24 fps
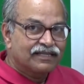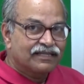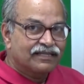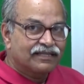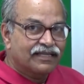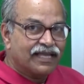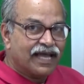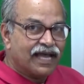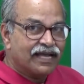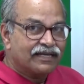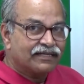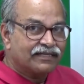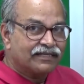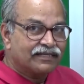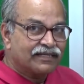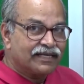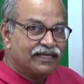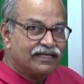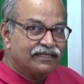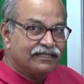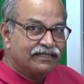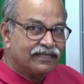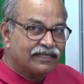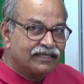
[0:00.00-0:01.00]
that
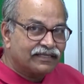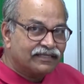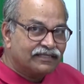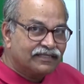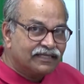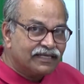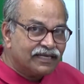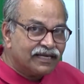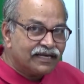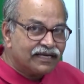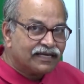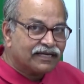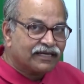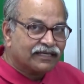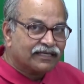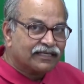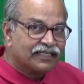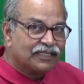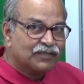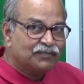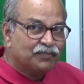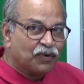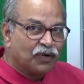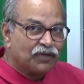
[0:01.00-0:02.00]
energy
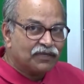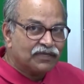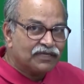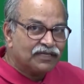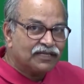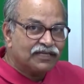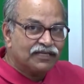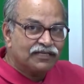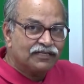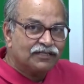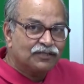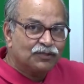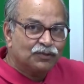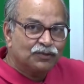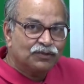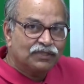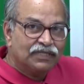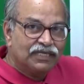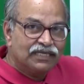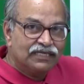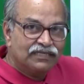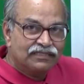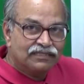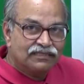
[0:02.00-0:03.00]
corresponding to
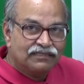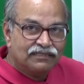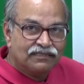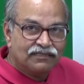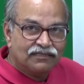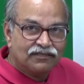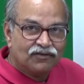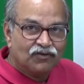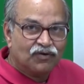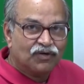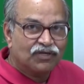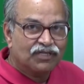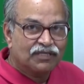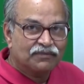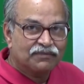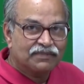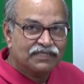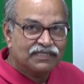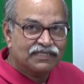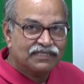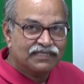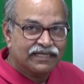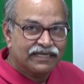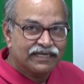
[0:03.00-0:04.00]
these quantum
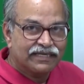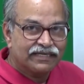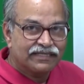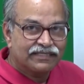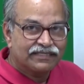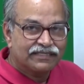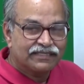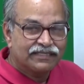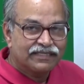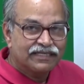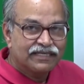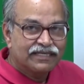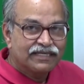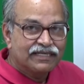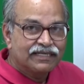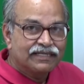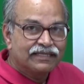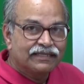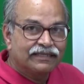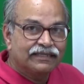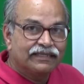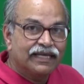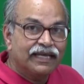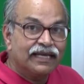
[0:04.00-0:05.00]
states,
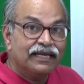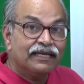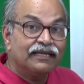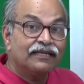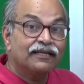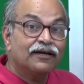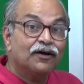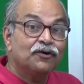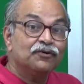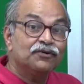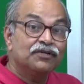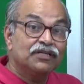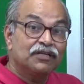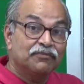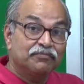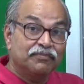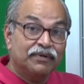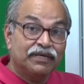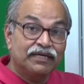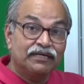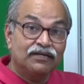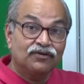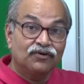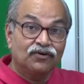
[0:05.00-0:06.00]
they now
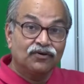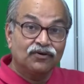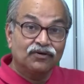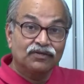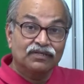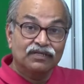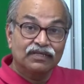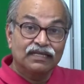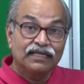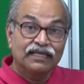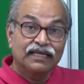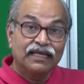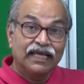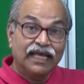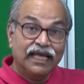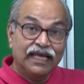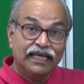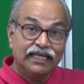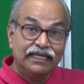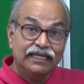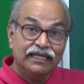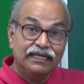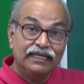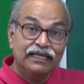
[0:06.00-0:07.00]
depend on
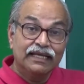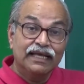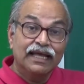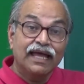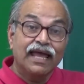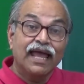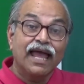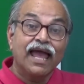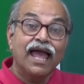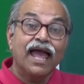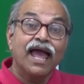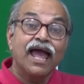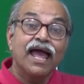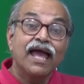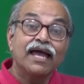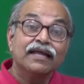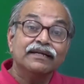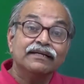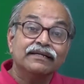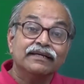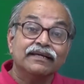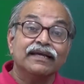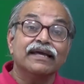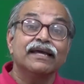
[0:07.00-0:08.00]
n
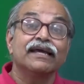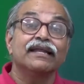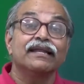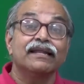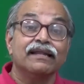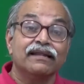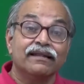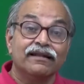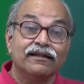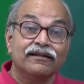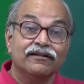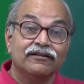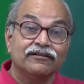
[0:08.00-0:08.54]
and l.